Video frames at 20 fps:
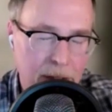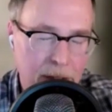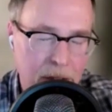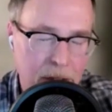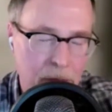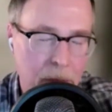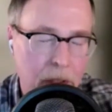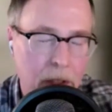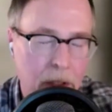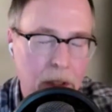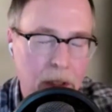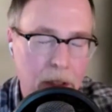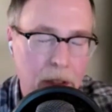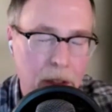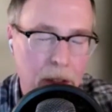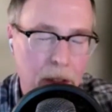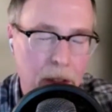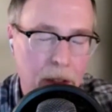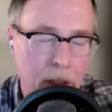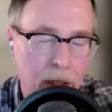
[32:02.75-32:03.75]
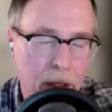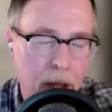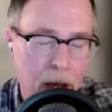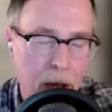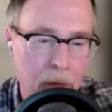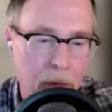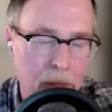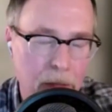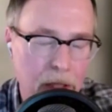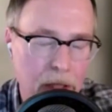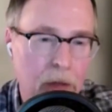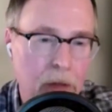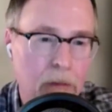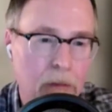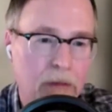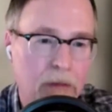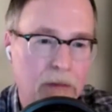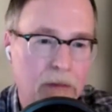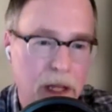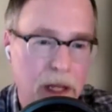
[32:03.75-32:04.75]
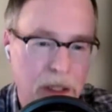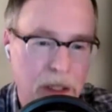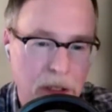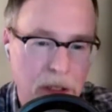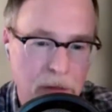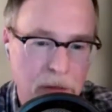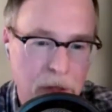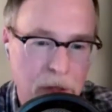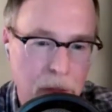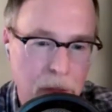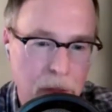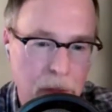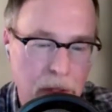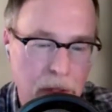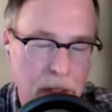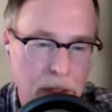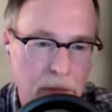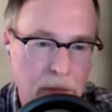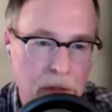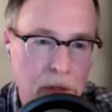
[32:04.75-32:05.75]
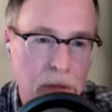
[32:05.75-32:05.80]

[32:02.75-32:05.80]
is merely a, a mere reflection of our beliefs.